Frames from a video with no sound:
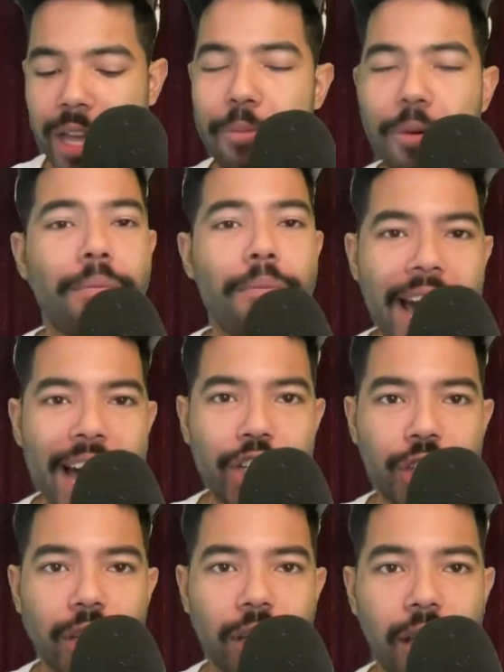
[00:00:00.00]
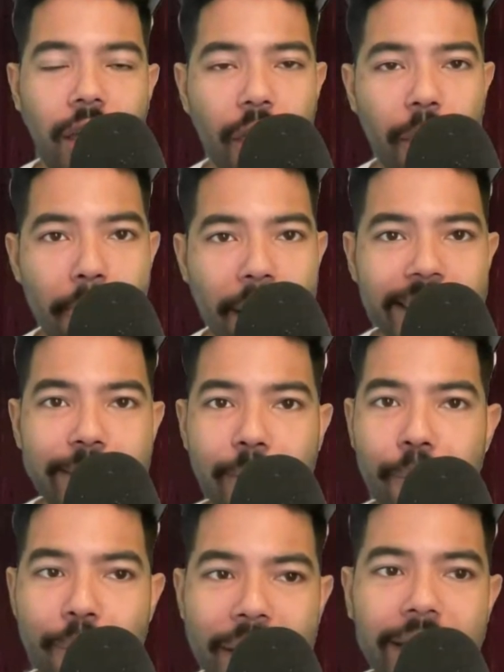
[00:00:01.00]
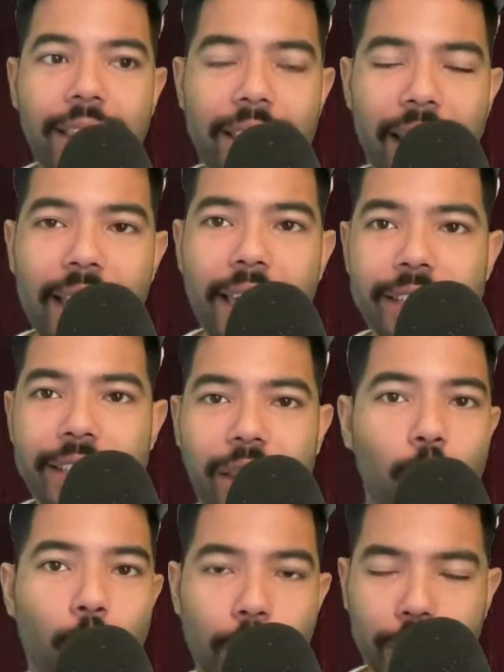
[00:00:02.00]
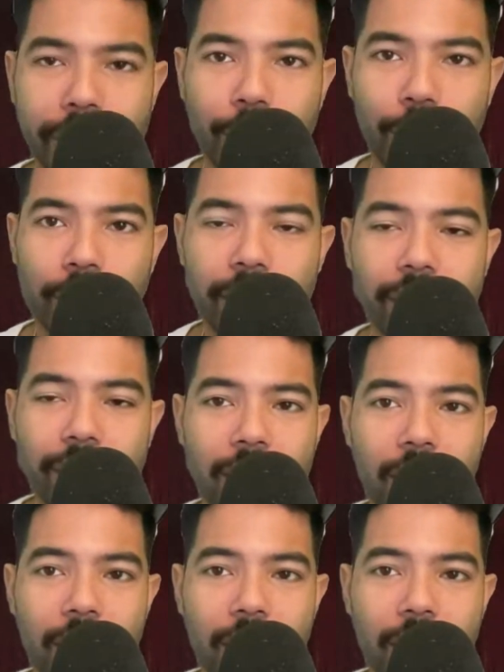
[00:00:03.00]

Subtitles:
But imagine the Mets beat the Yankees in the World Series.